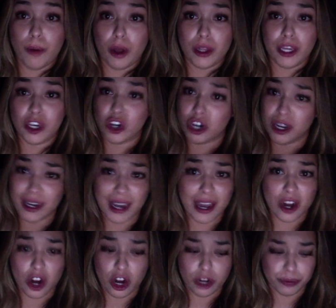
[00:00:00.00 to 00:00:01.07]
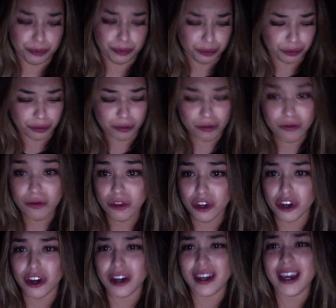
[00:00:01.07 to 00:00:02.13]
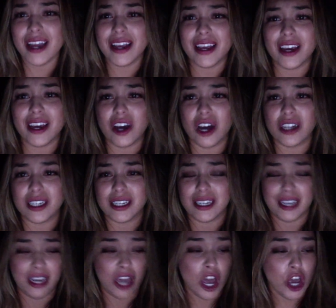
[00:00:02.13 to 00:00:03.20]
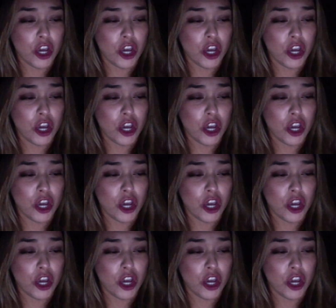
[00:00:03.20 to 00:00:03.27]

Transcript: League. You're going to get hurt. You're going to get hit constantly.